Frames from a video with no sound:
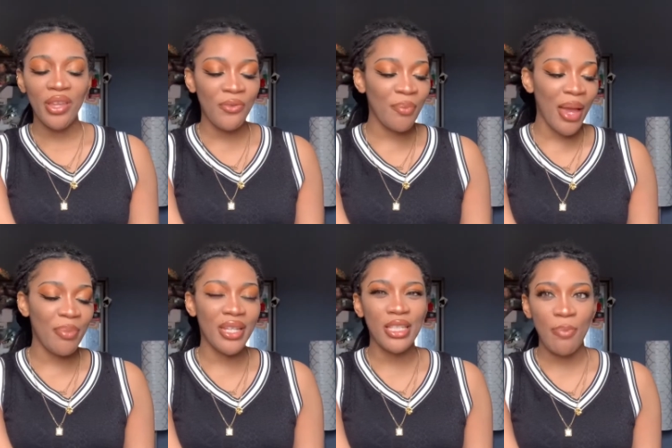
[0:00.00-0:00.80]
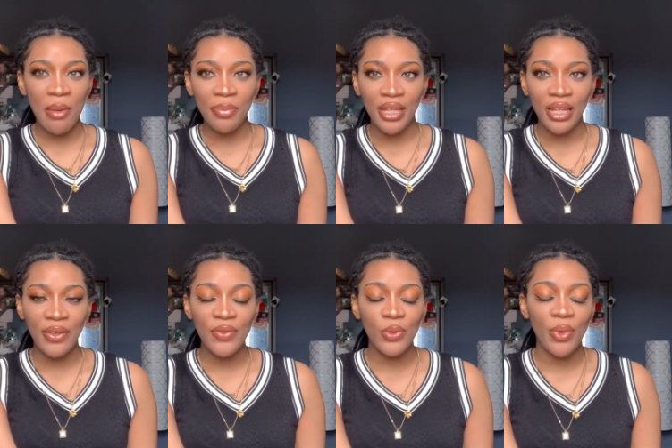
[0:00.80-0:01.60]
of my biggest pet
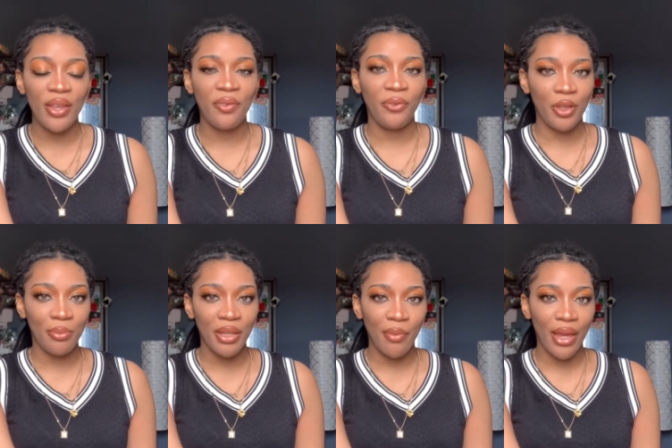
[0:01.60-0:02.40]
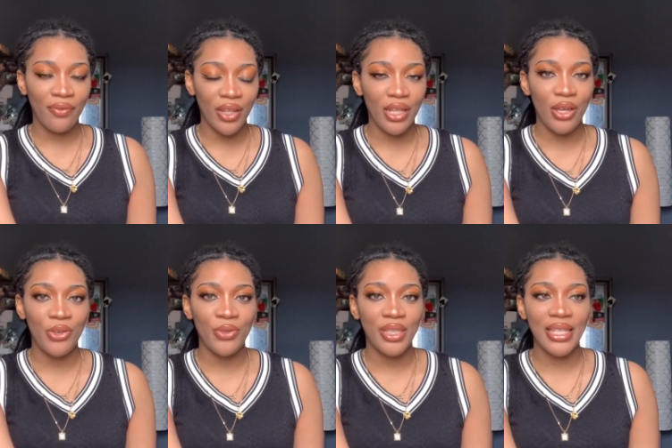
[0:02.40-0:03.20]
peeves when filming my
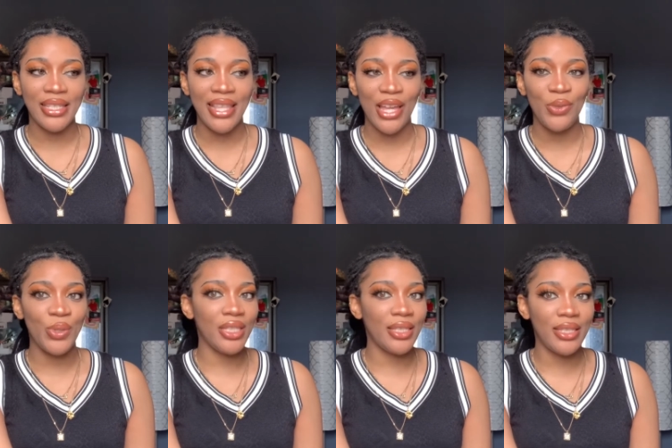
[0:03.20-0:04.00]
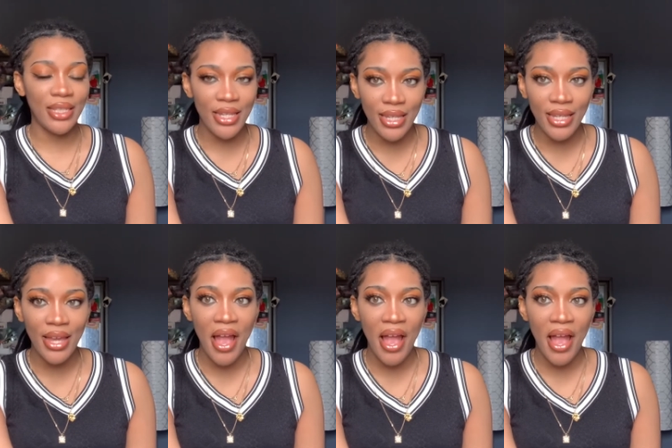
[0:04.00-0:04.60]
videos is that you could see